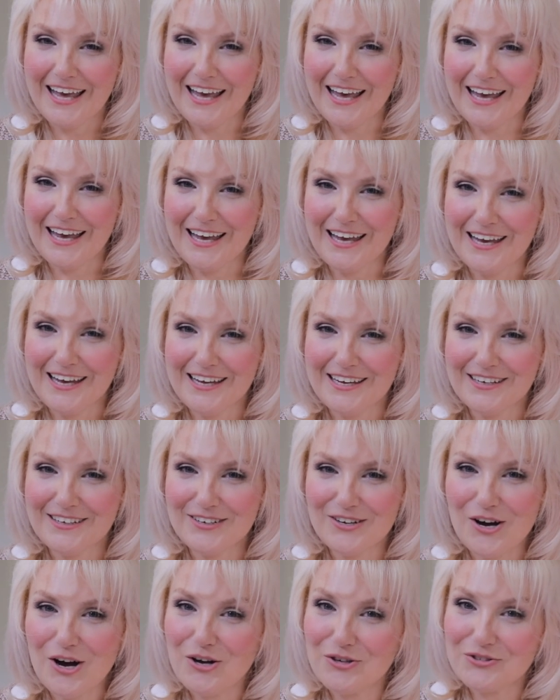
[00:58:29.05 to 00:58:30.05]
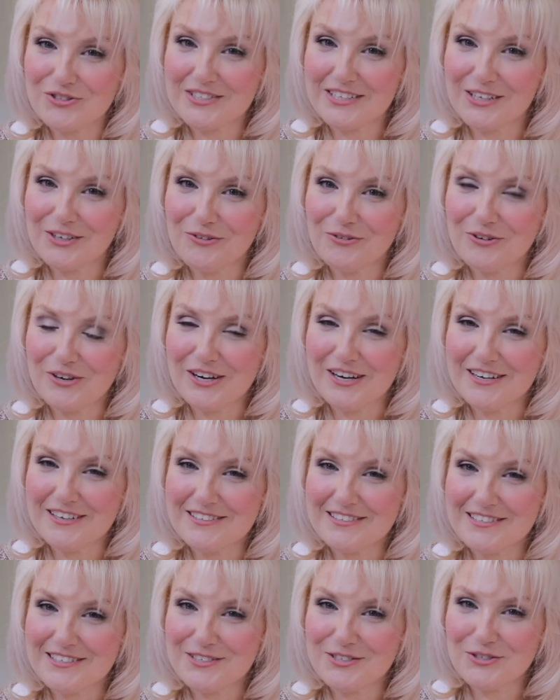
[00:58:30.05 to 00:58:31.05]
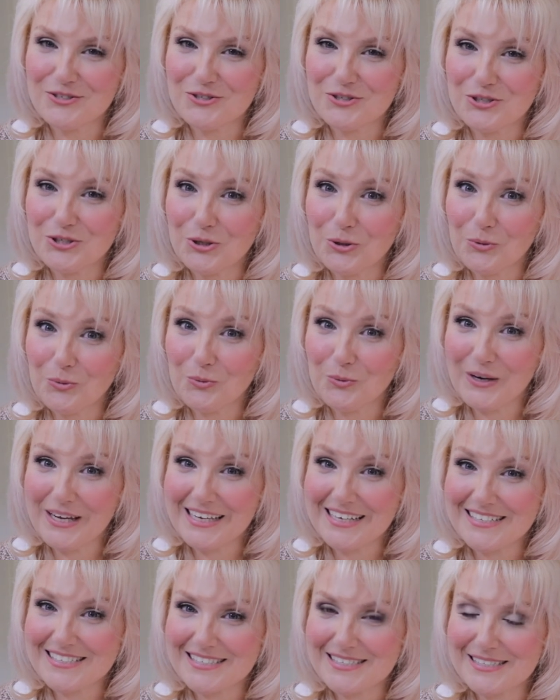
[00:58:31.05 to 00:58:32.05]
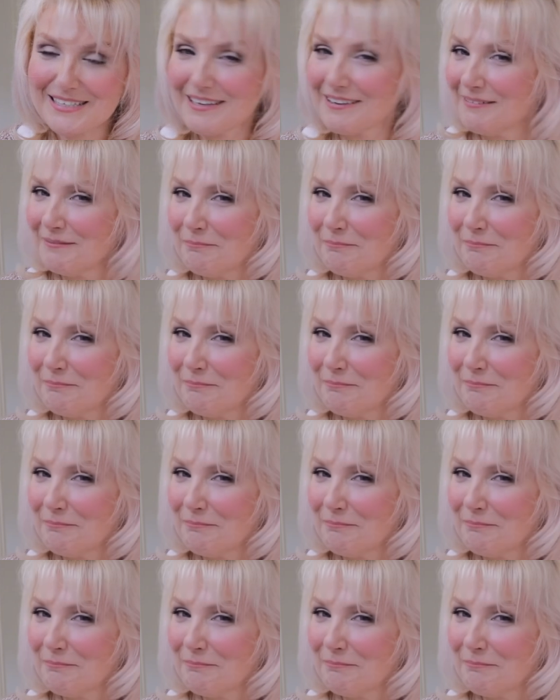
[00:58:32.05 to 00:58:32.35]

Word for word: And I'll see you guys in 2 weeks.